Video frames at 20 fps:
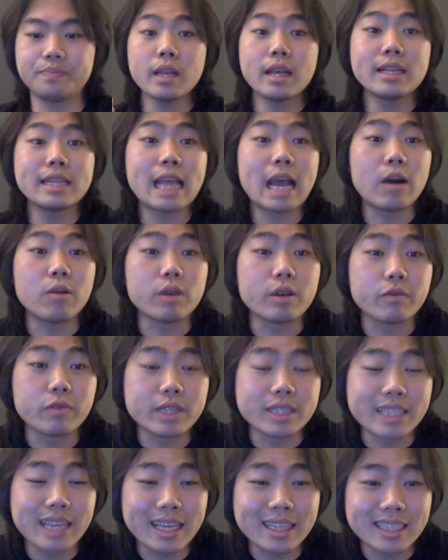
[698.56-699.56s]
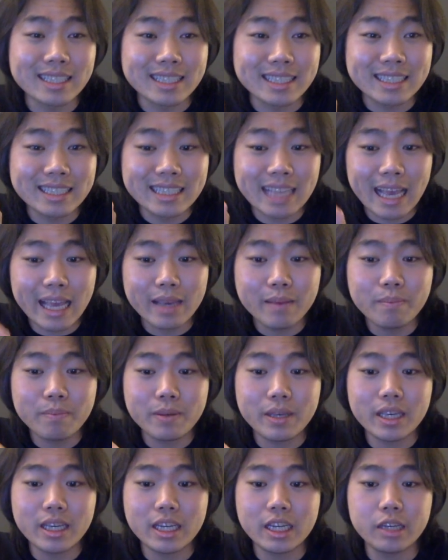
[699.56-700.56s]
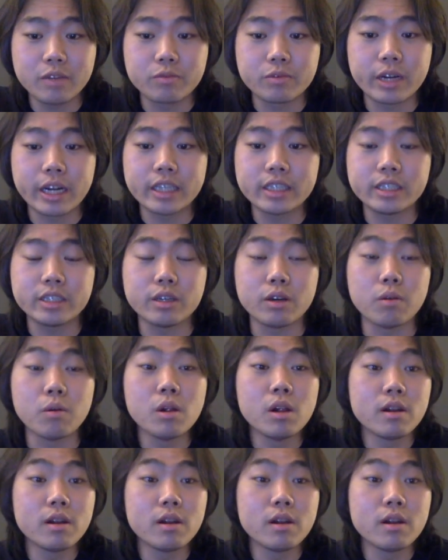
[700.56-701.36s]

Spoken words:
Now, if we take the same P/E ratio